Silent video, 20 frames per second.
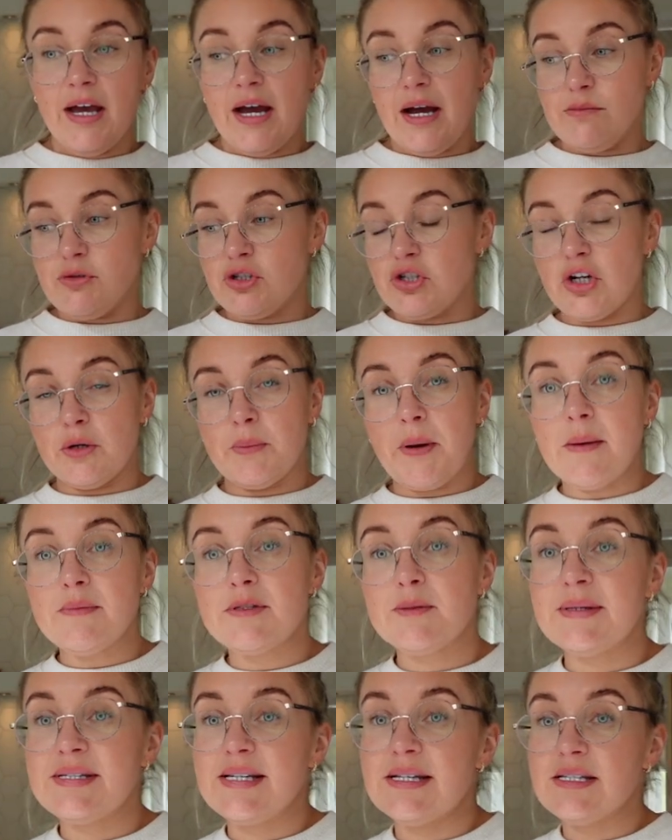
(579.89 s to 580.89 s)
I'm just going to pop
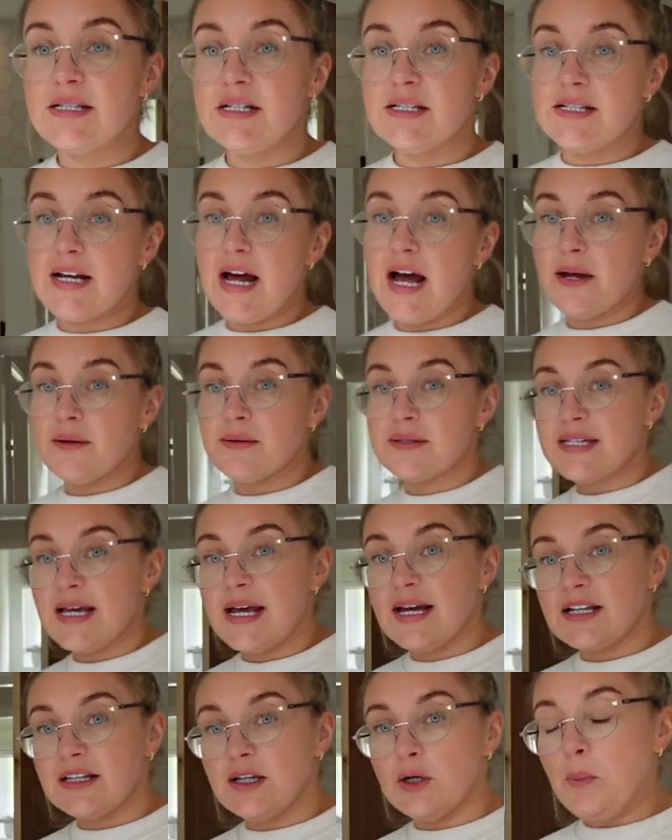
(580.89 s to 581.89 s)
to my sister's now,
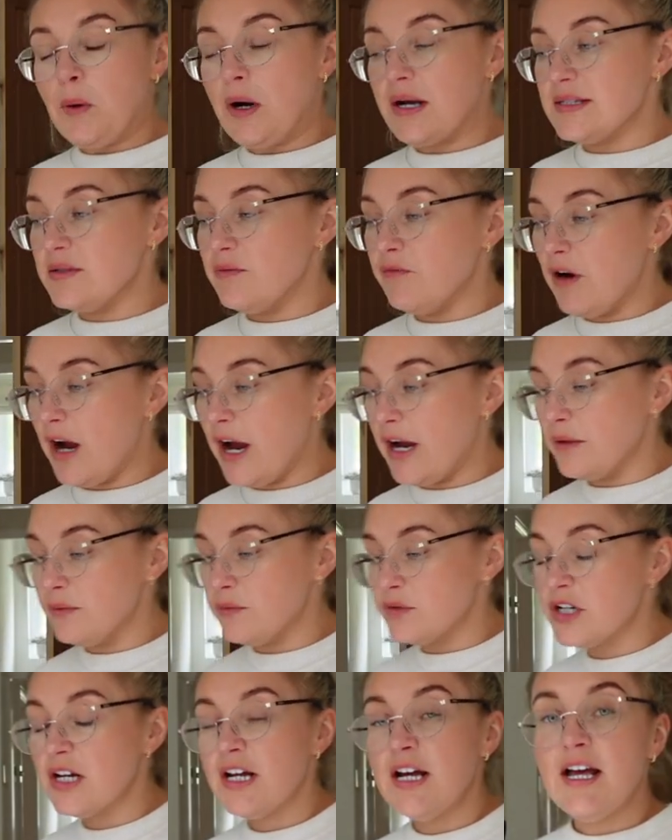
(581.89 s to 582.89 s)
take a little present
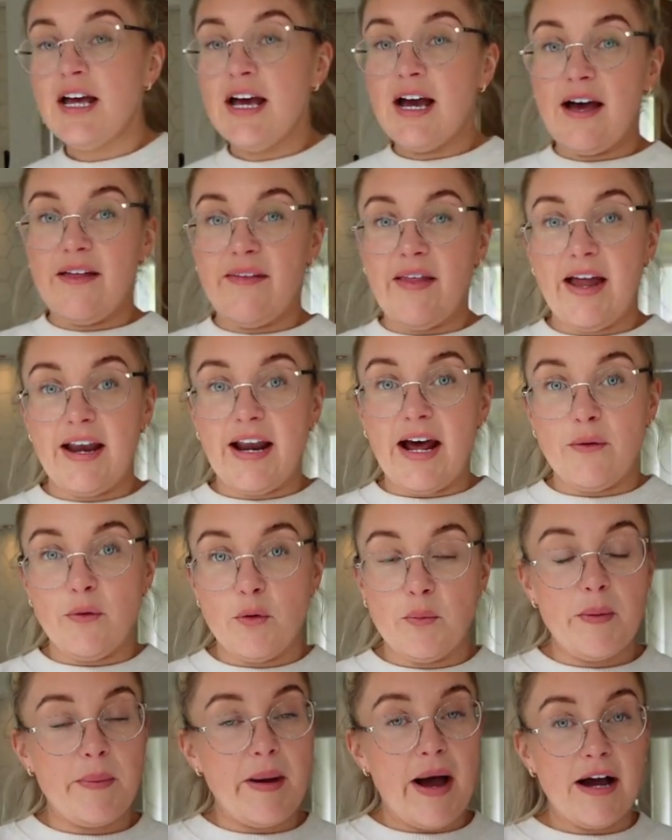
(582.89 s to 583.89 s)
round, and then I will
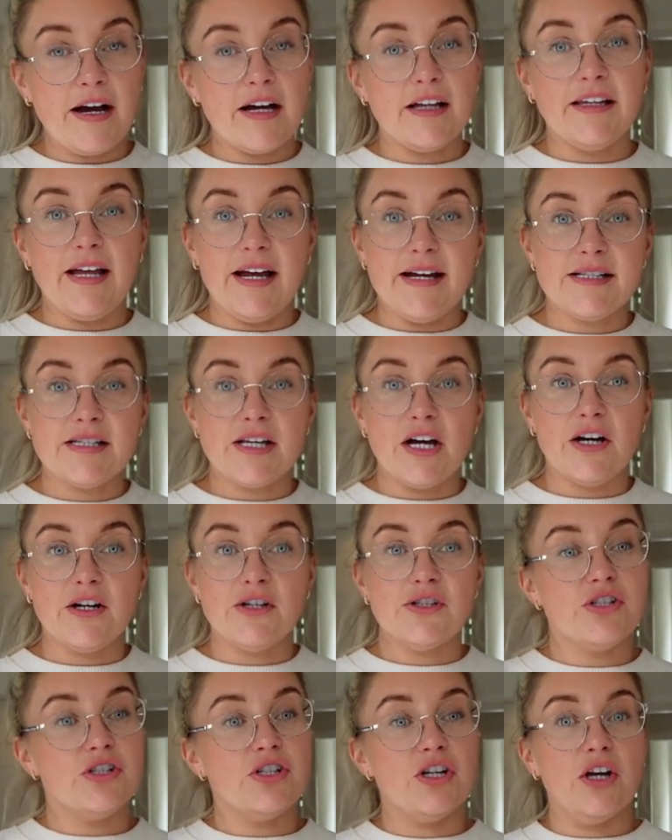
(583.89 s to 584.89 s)
be back
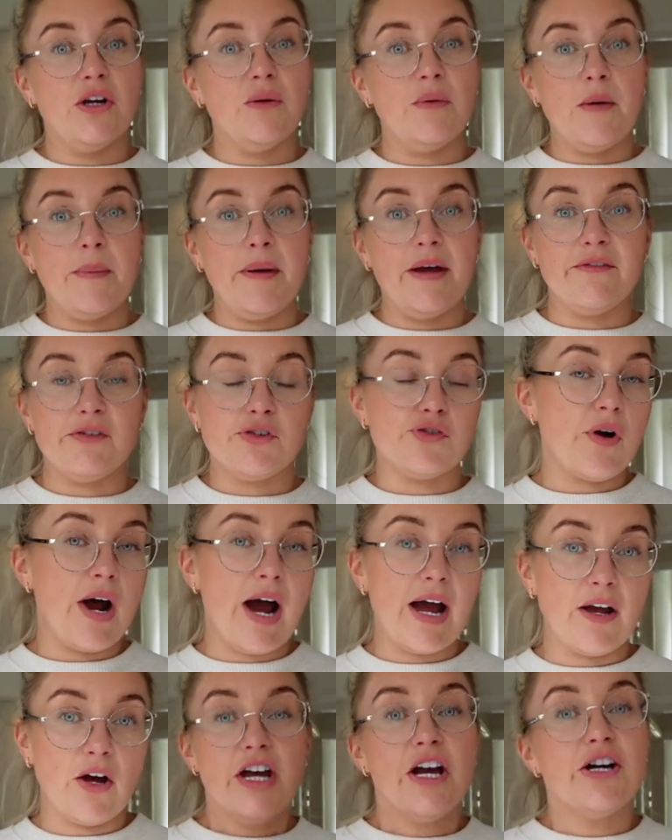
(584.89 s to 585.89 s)
later to do a bit of a
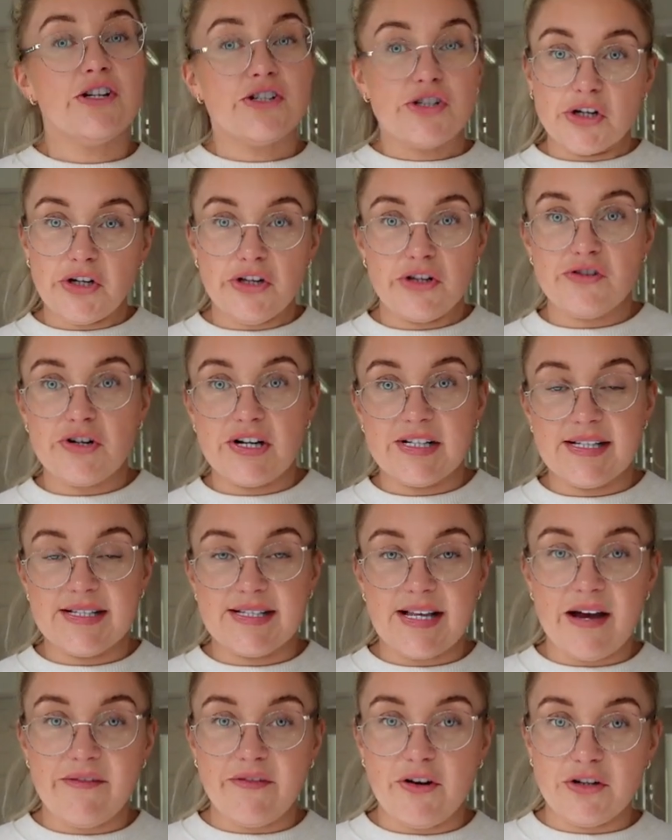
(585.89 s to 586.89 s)
try on and show you the dresses
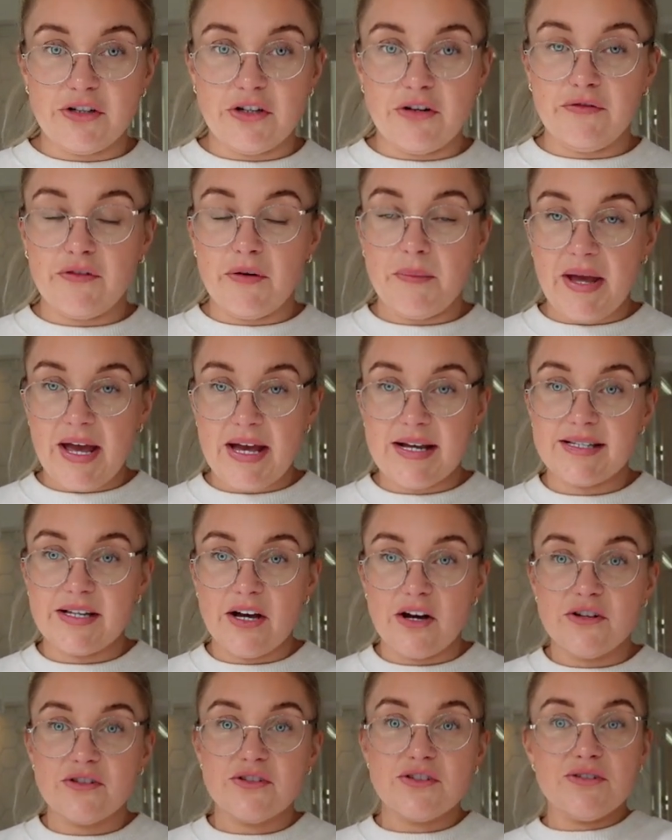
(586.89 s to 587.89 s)
that I've ordered from
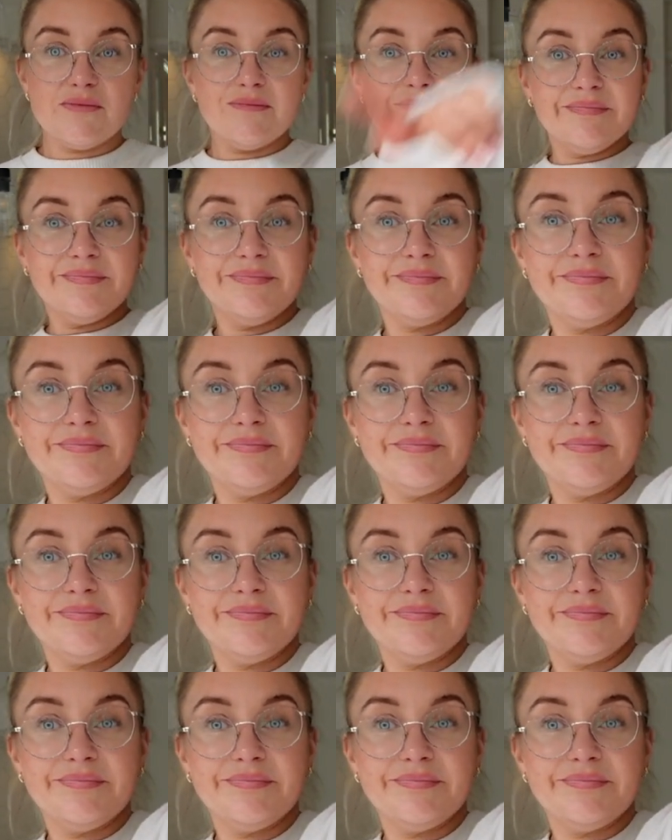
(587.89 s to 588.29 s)
ASOS.